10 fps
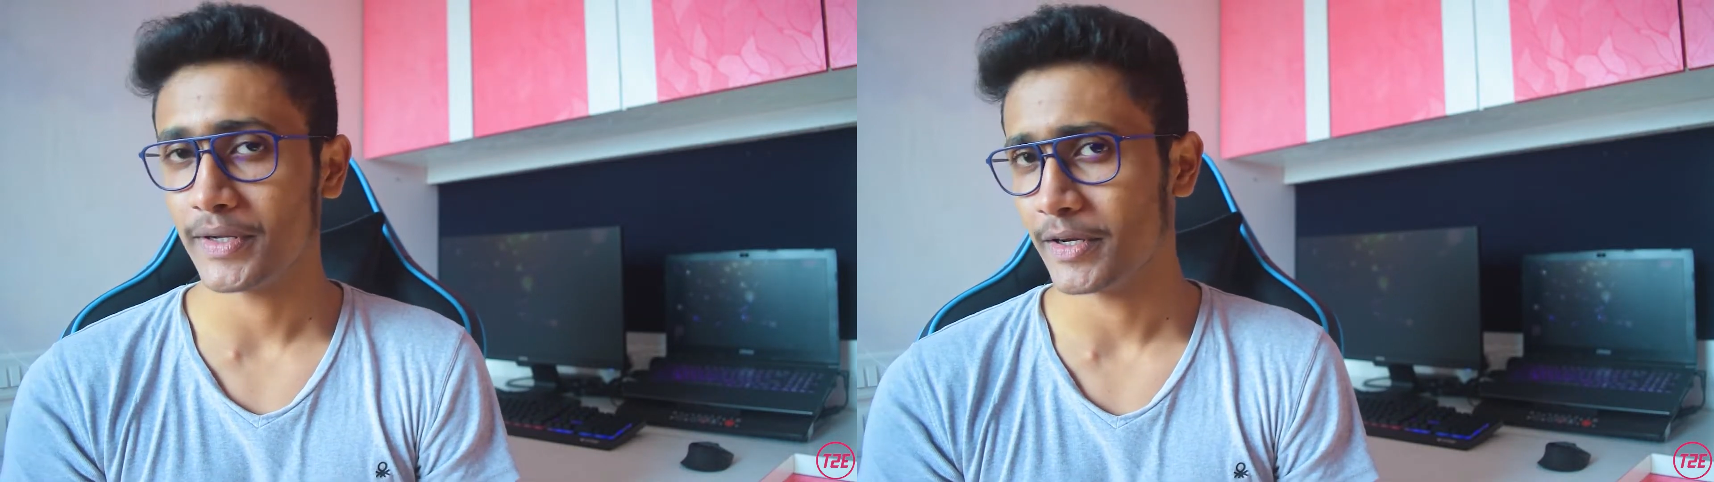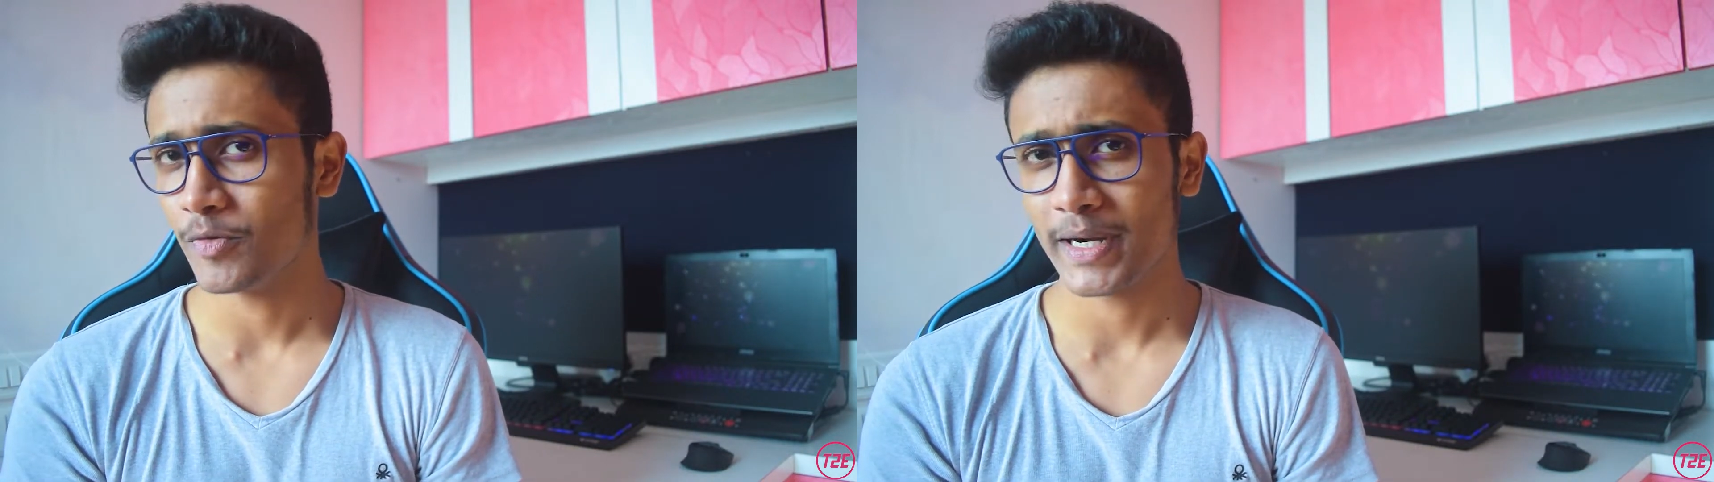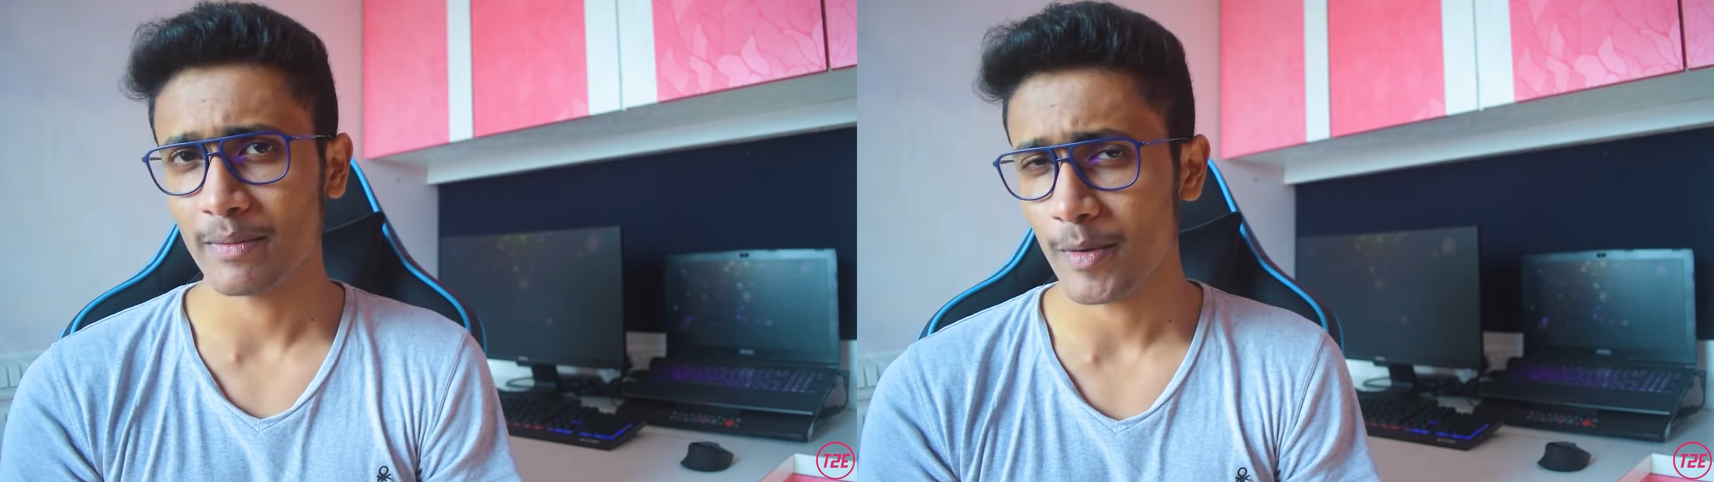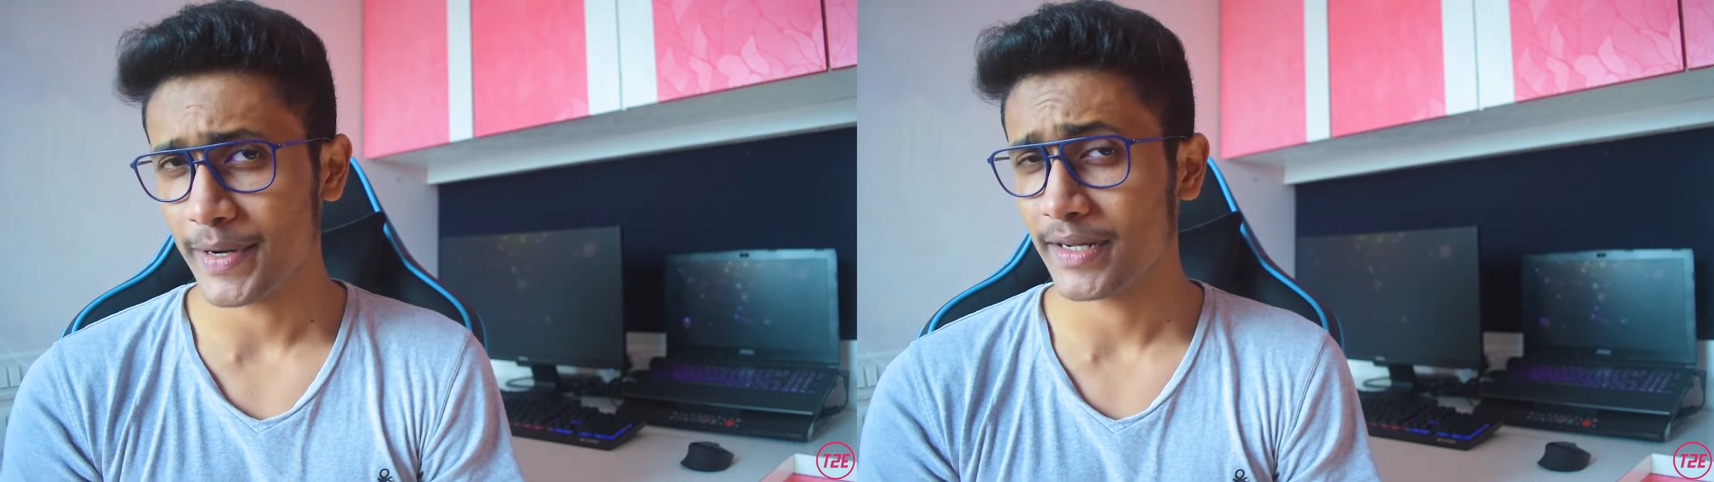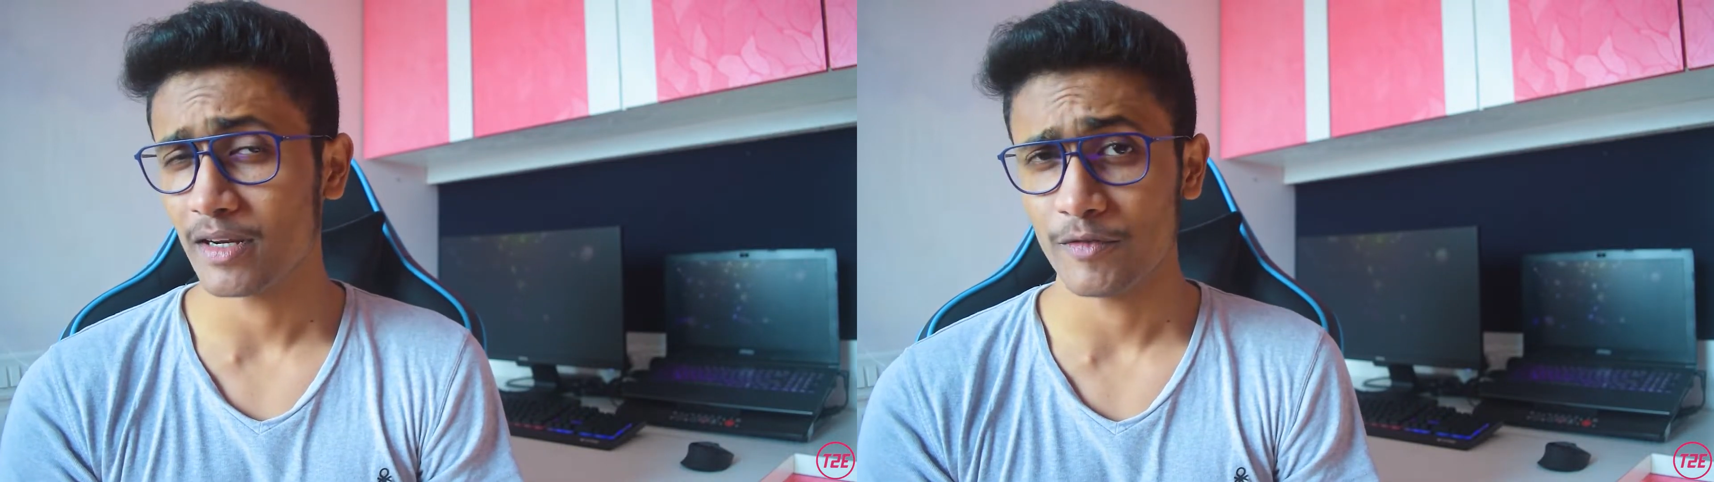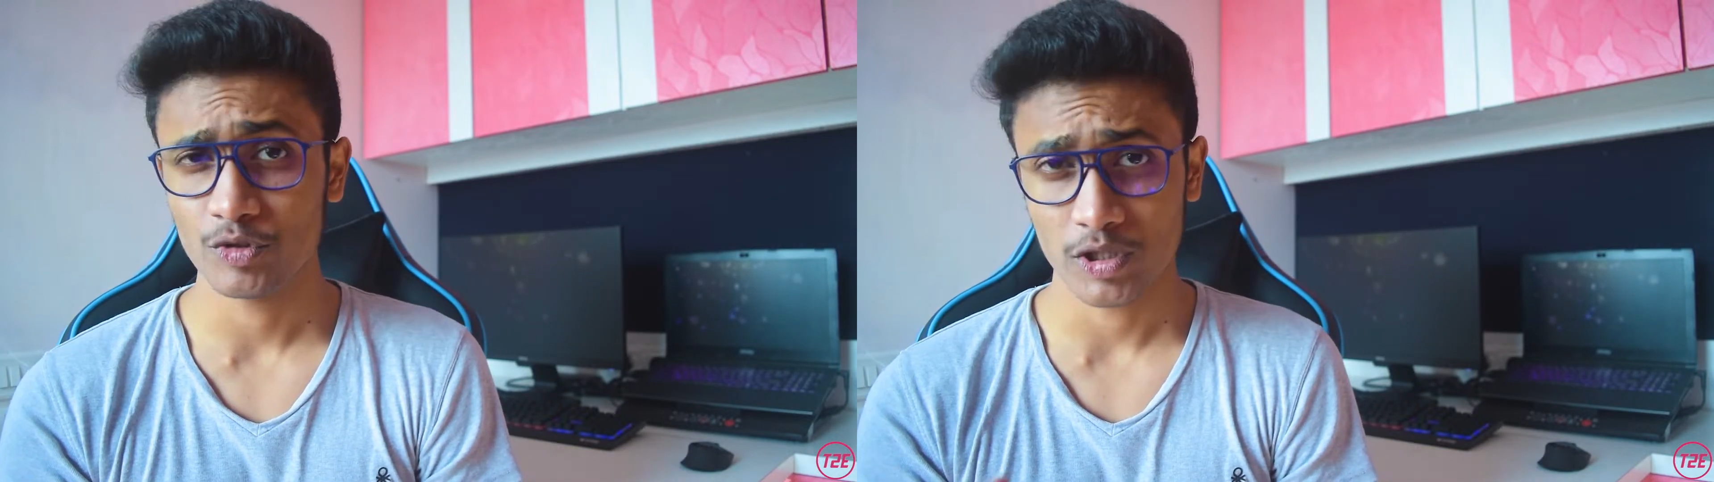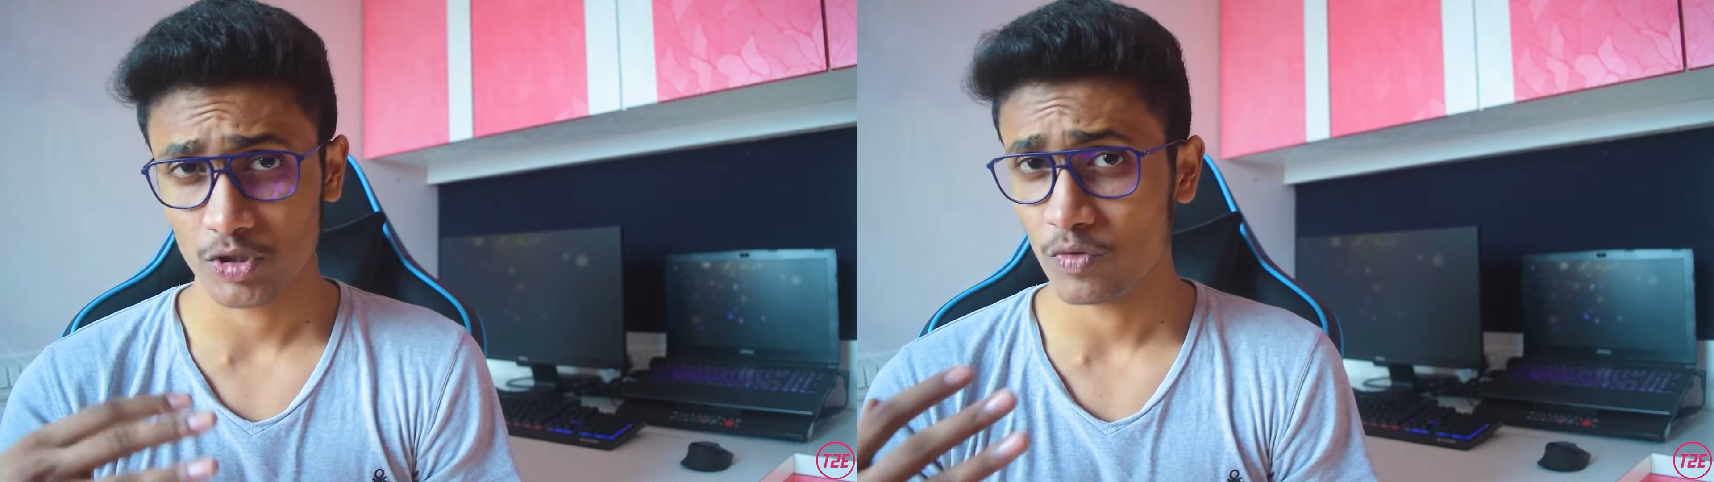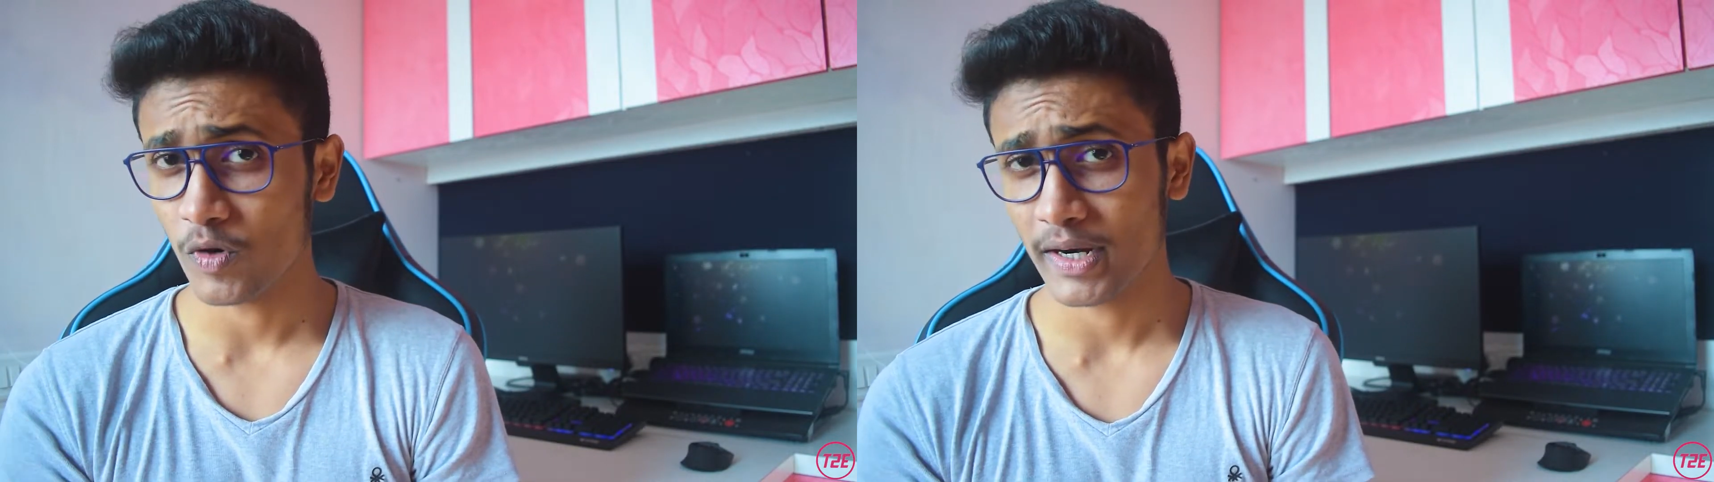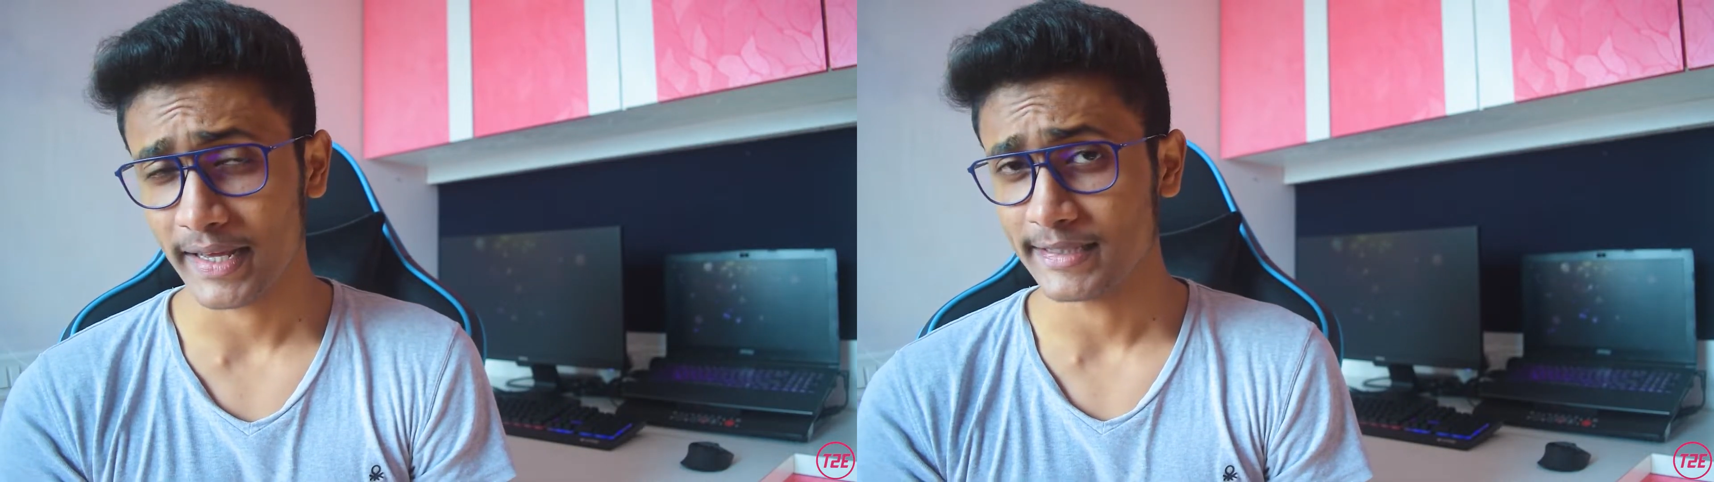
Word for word: you might be a bit confused as to what